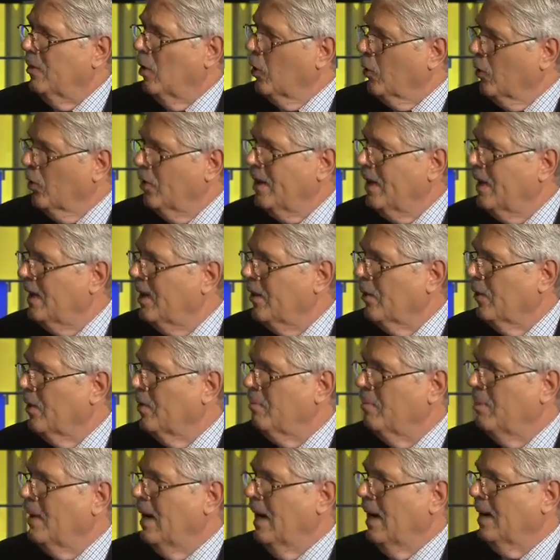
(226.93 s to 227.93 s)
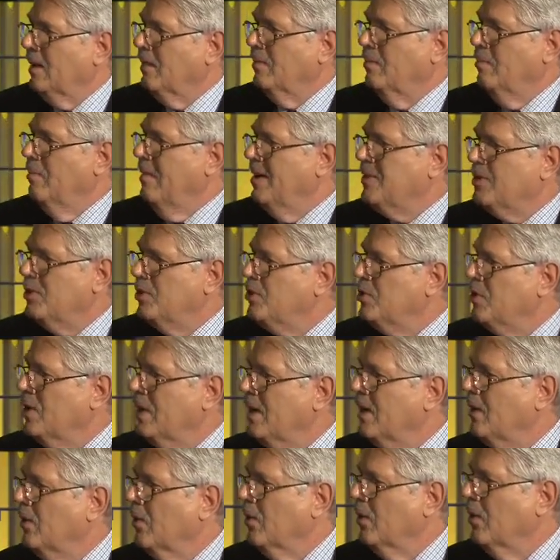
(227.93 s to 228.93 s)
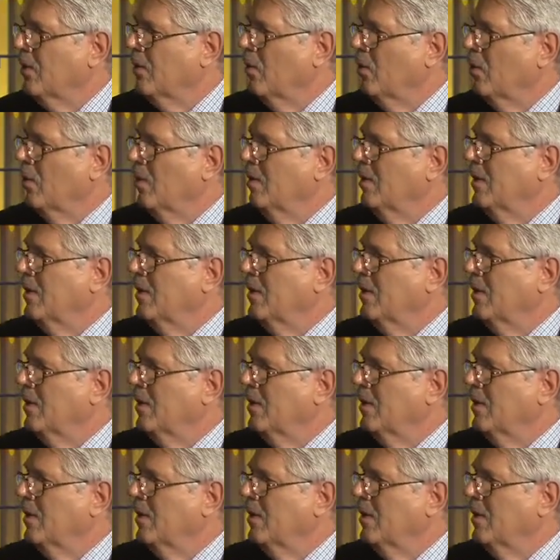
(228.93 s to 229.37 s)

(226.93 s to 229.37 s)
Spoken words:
learning or impact messaging? Or